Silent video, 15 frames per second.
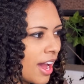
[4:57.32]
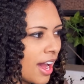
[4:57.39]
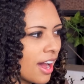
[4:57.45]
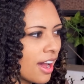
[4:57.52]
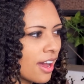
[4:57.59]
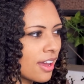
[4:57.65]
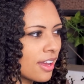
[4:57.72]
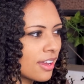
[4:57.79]

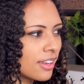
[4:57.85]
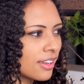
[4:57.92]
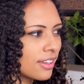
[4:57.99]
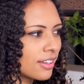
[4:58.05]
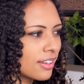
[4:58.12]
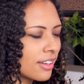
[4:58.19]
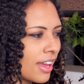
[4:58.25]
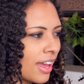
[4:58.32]

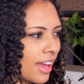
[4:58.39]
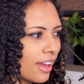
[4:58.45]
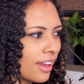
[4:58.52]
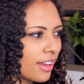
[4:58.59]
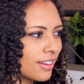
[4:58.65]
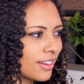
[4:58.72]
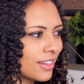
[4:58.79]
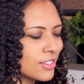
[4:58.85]
I
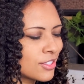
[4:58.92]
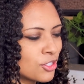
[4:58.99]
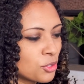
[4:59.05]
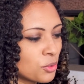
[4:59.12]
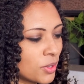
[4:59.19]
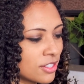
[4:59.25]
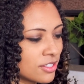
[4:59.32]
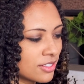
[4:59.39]
had a
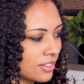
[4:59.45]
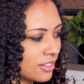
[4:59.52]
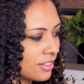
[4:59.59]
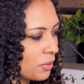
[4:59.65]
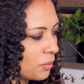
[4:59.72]
situation